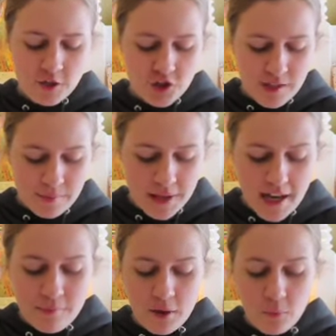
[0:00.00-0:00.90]

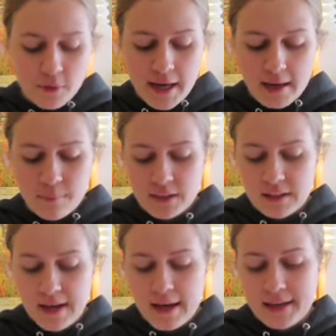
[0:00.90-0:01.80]
GPA, but when I
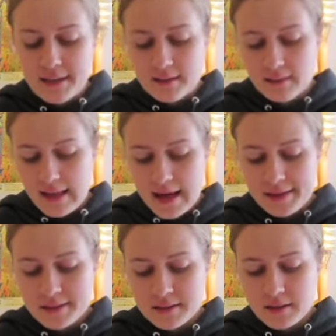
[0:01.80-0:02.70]
applied
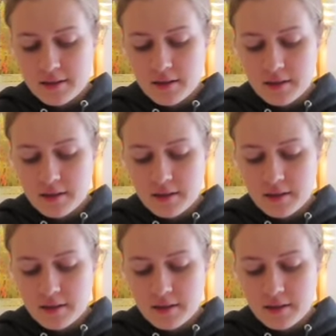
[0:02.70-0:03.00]
last